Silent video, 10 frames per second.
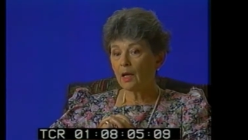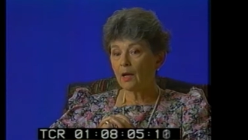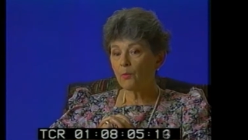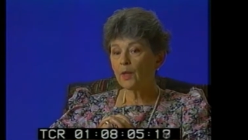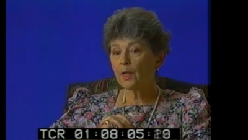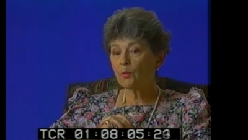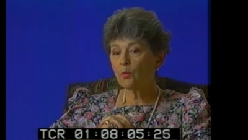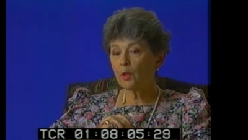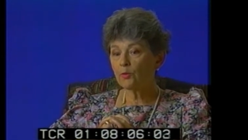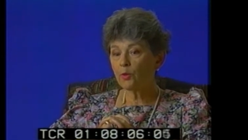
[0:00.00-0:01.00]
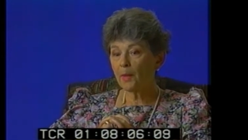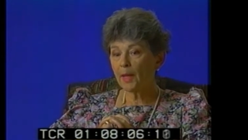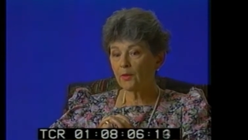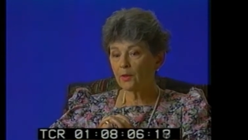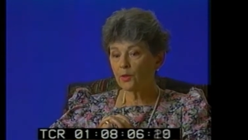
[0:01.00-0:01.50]
We had a wonderful
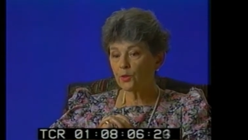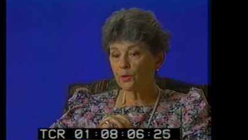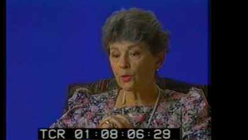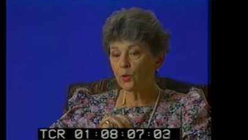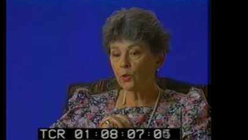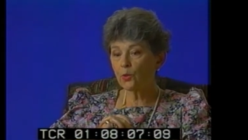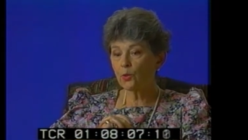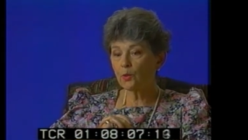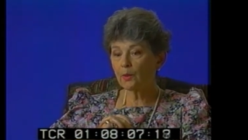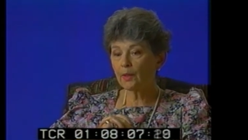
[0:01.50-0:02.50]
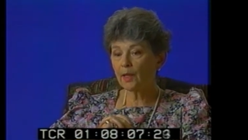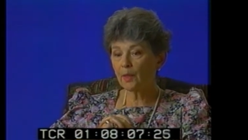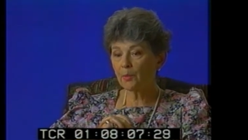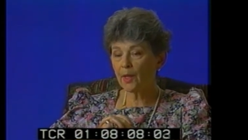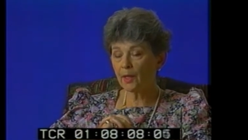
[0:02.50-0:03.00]
math teacher who
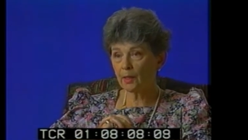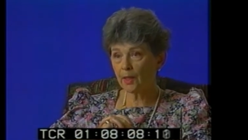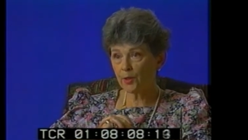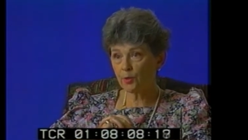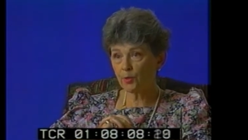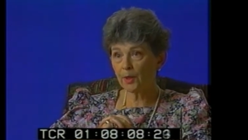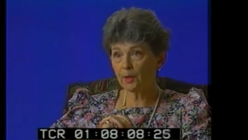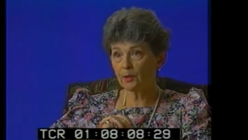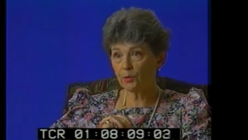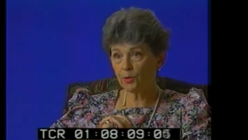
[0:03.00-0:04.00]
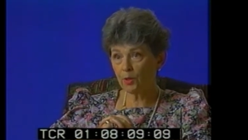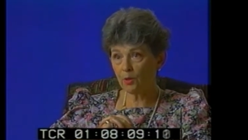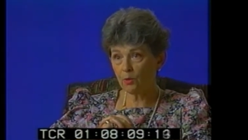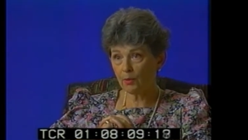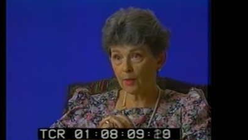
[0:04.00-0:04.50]
kept that classroom in
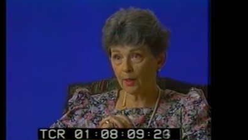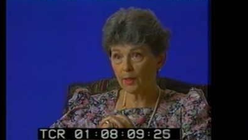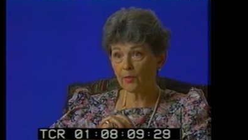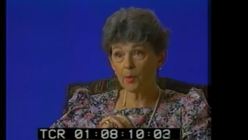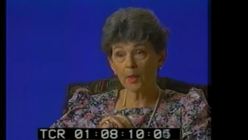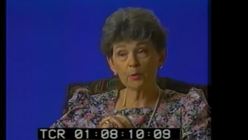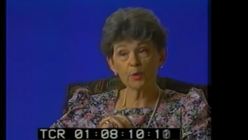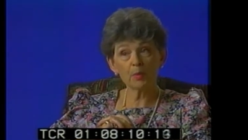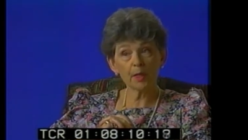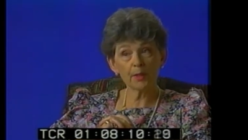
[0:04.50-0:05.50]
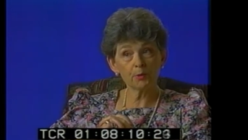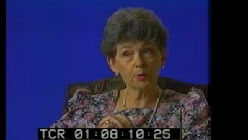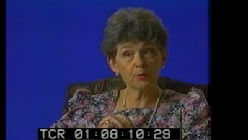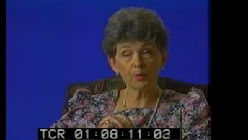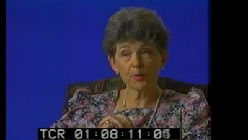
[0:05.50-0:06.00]
control, and everybody was polite to him
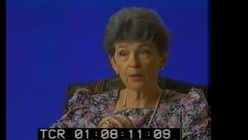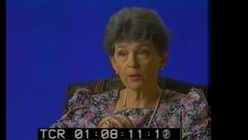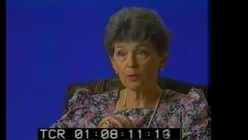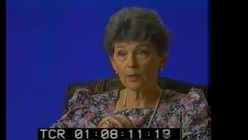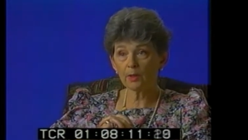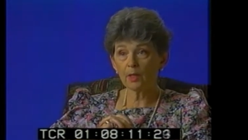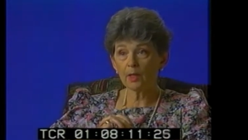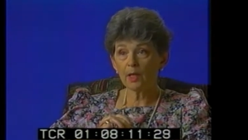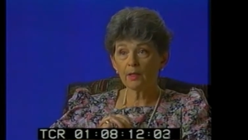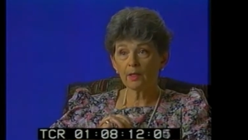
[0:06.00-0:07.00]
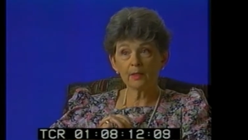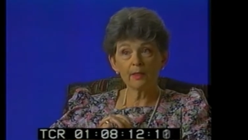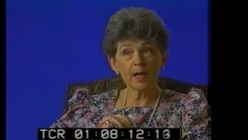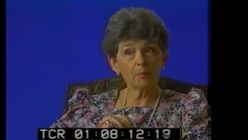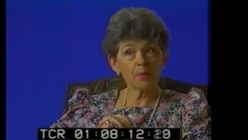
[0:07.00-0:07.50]
from then on. That did
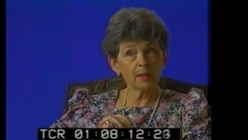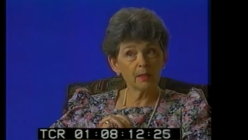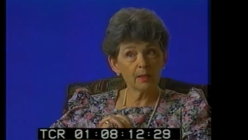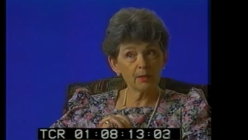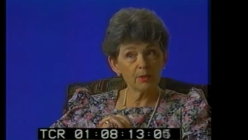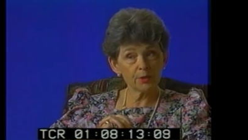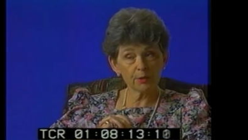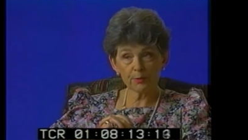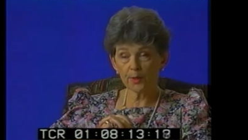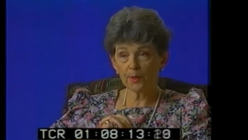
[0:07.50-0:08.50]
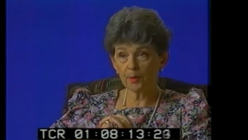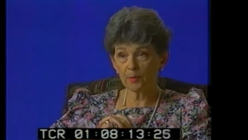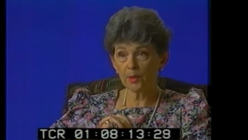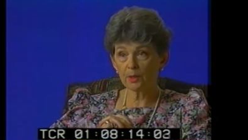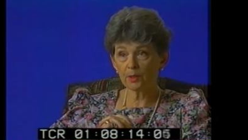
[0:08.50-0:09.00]
not make it easier for him
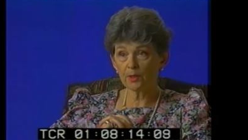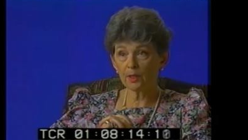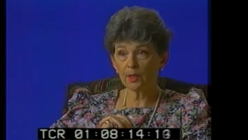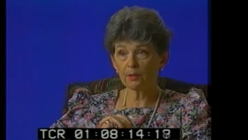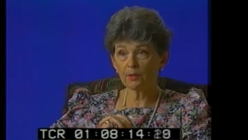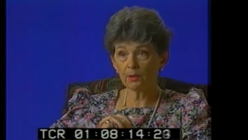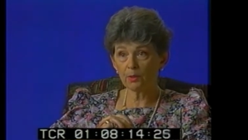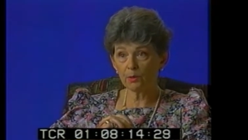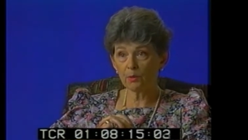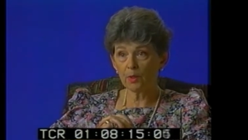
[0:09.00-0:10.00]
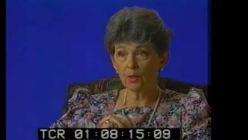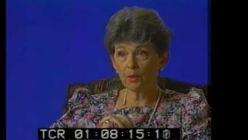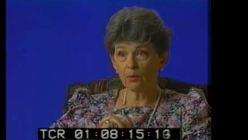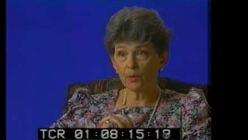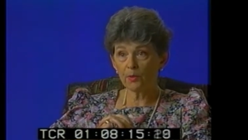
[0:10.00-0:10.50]
because he had to deal
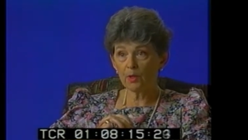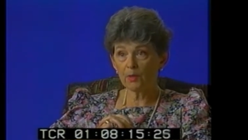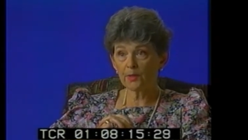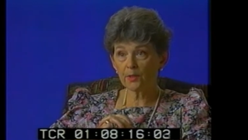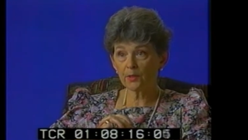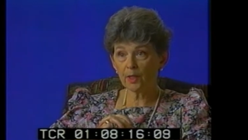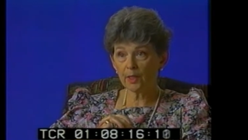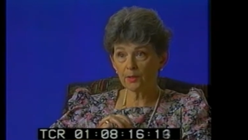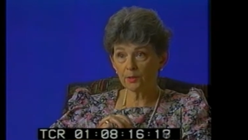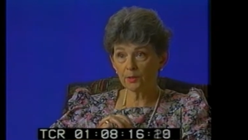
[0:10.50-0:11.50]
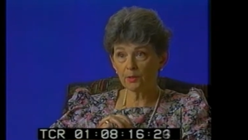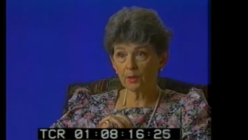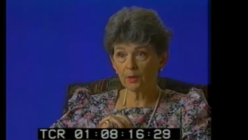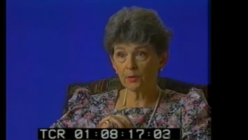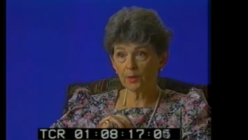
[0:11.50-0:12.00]
with all of his other classes
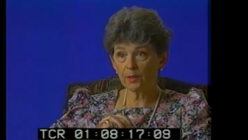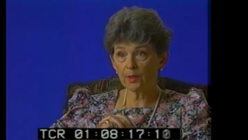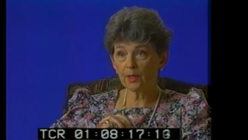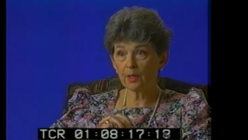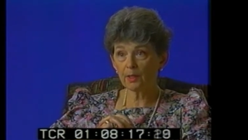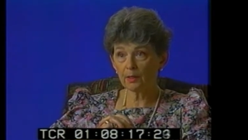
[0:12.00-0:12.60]
during the day.